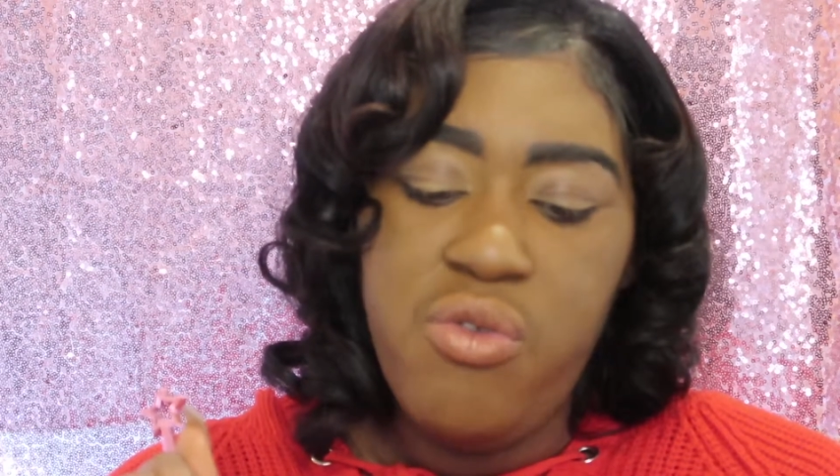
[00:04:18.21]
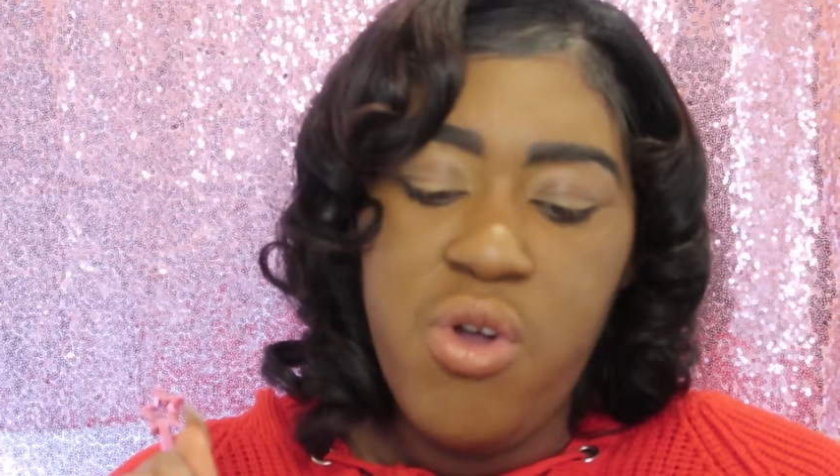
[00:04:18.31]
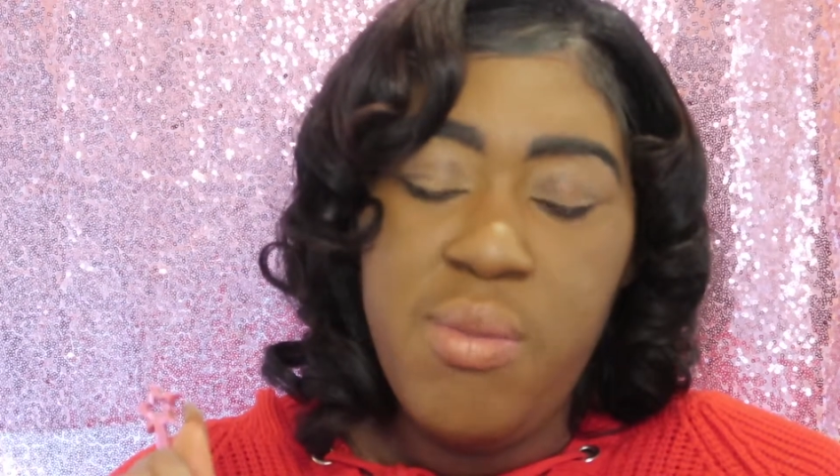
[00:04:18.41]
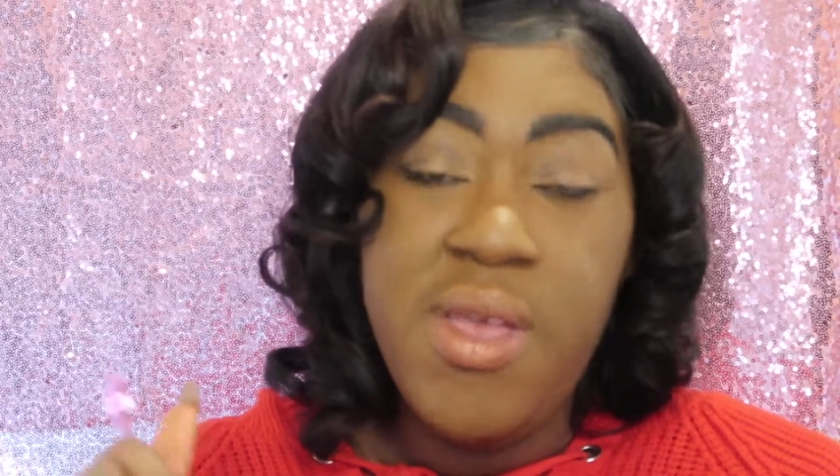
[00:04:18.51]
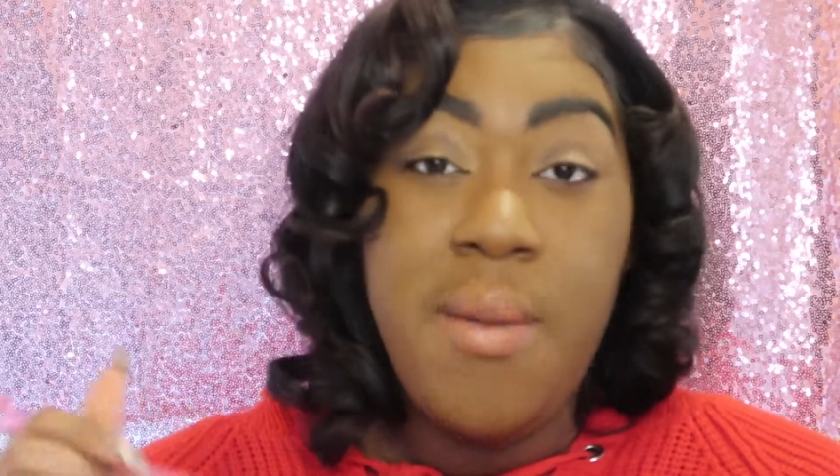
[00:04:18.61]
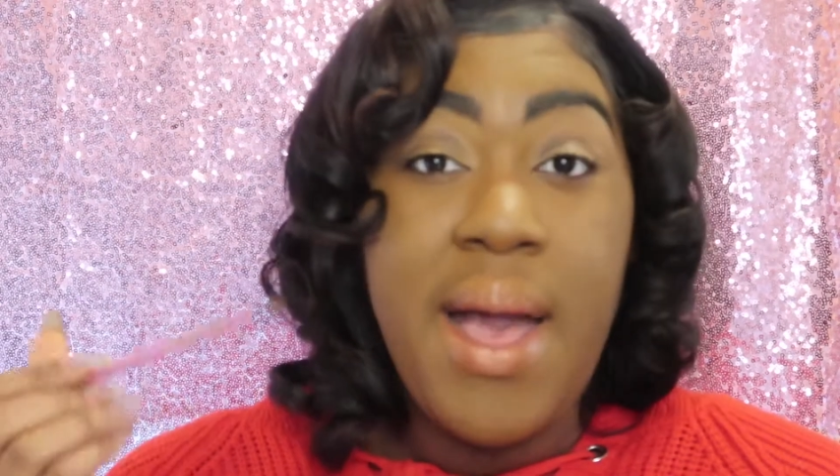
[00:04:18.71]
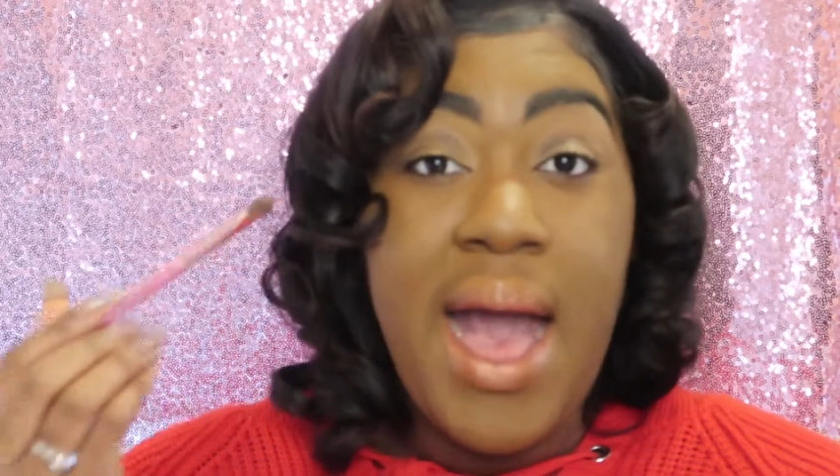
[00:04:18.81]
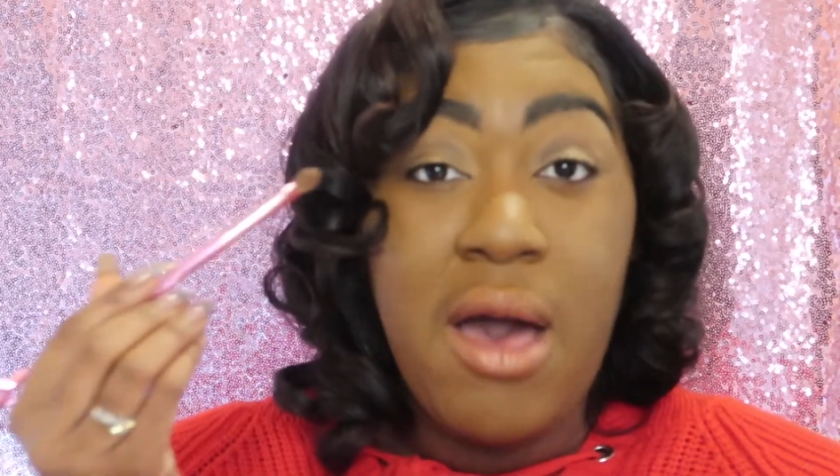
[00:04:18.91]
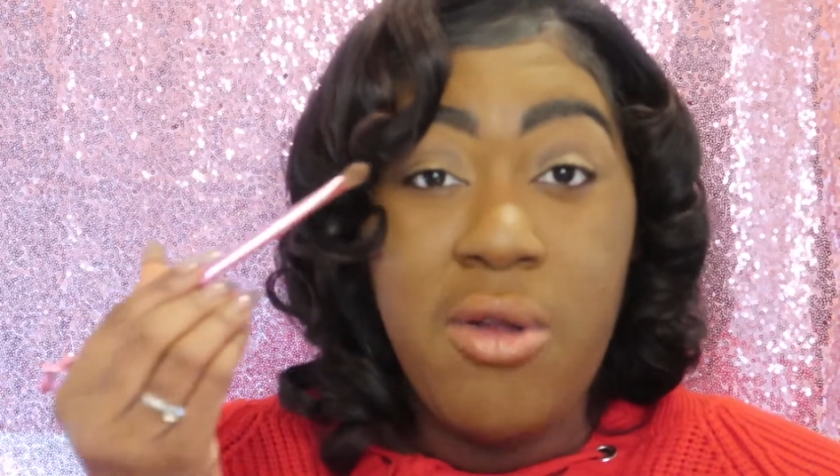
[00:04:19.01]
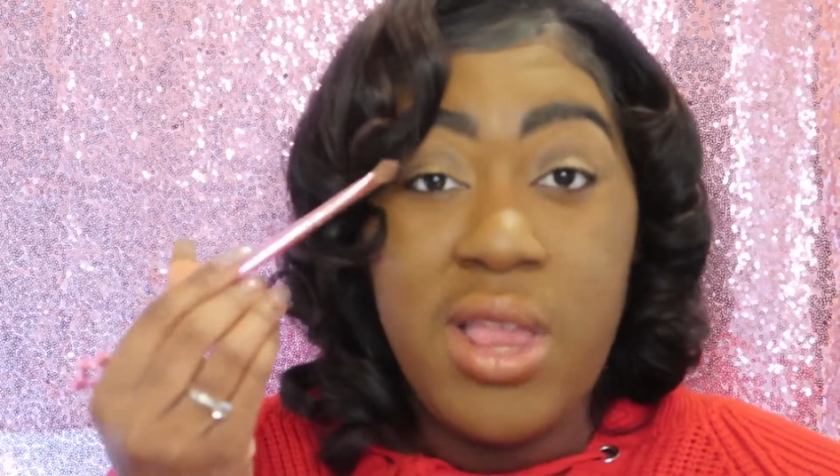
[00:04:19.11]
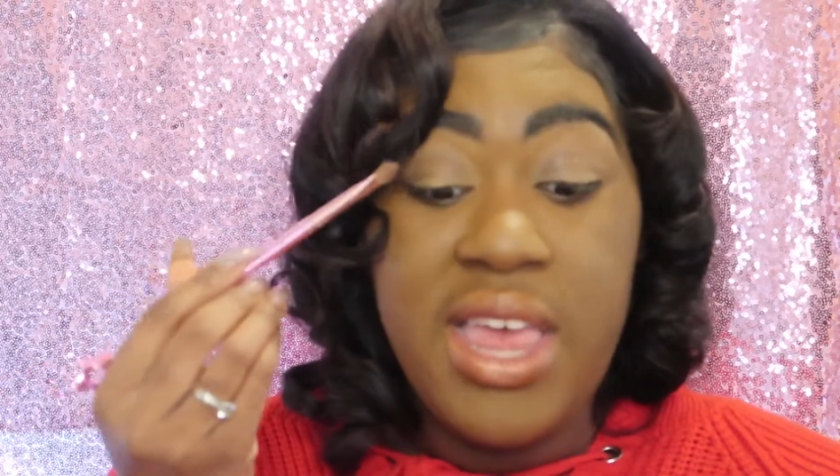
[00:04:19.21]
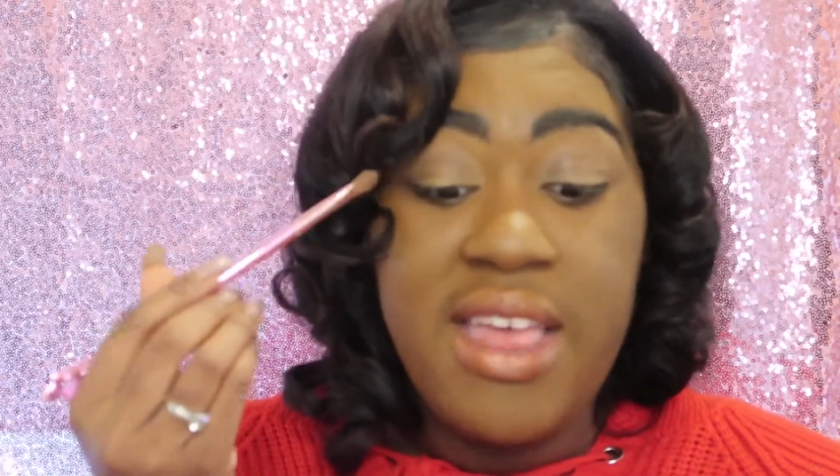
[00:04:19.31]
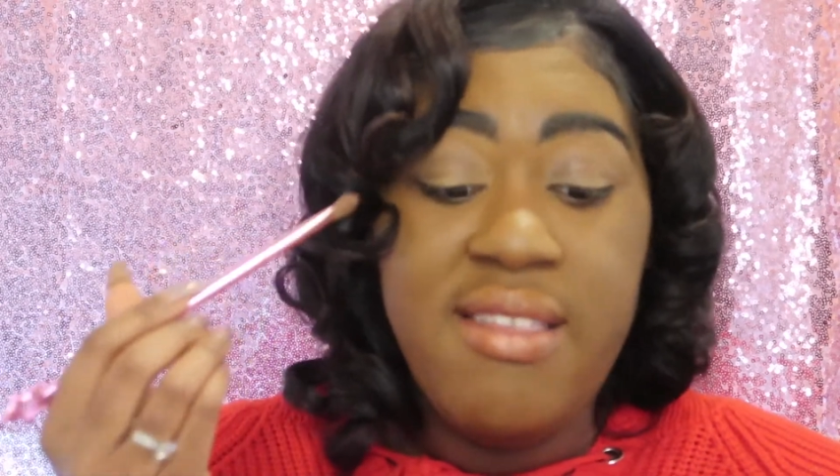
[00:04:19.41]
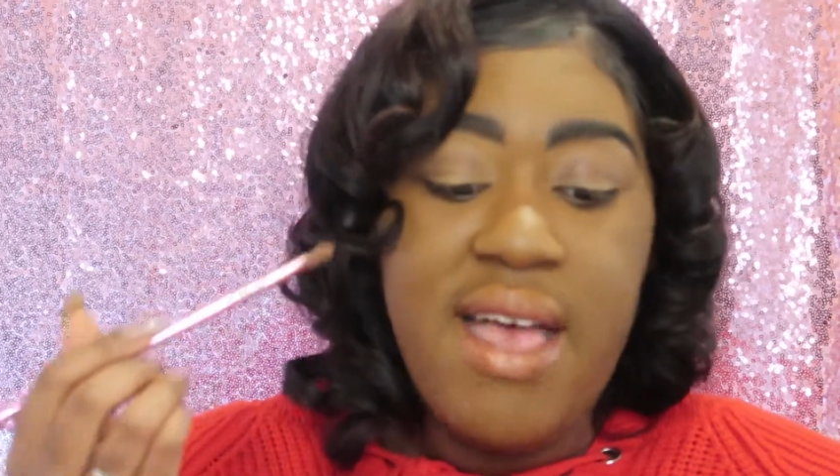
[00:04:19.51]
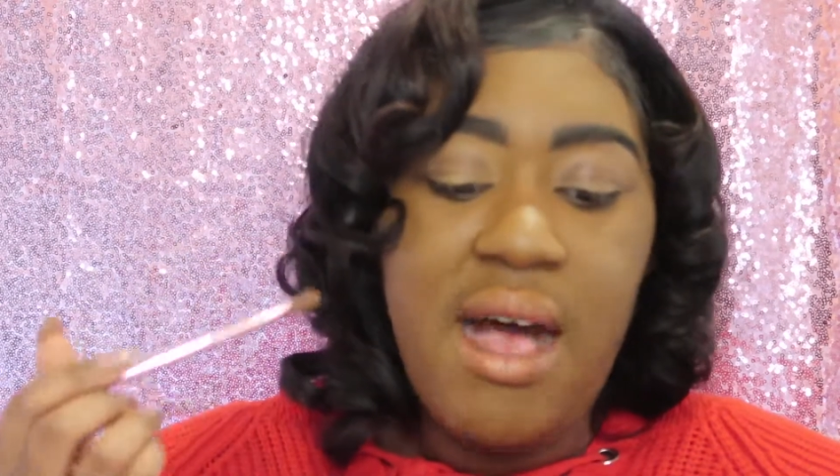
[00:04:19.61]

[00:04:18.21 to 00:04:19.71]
Normally on my outer lids,